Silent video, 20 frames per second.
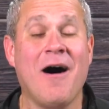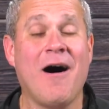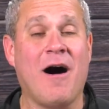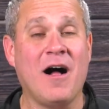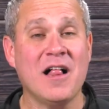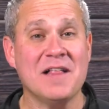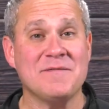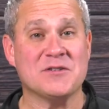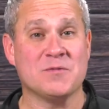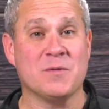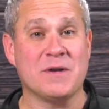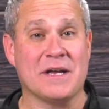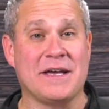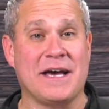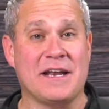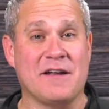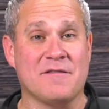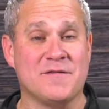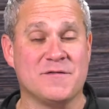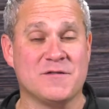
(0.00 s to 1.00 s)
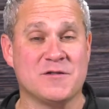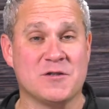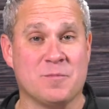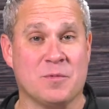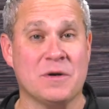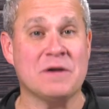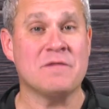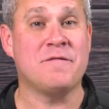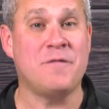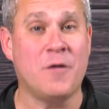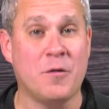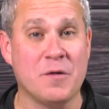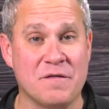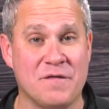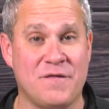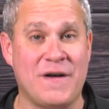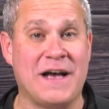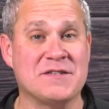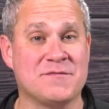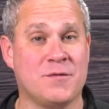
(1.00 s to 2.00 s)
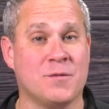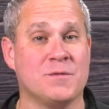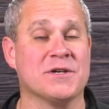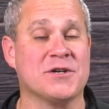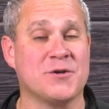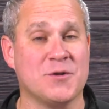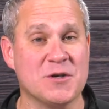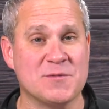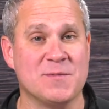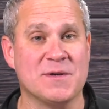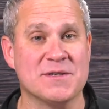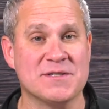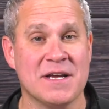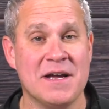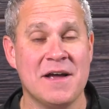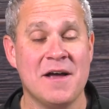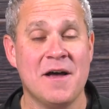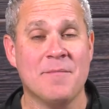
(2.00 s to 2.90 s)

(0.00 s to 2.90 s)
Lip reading: All of us want to kind of spring forward, fast forward to Christmas.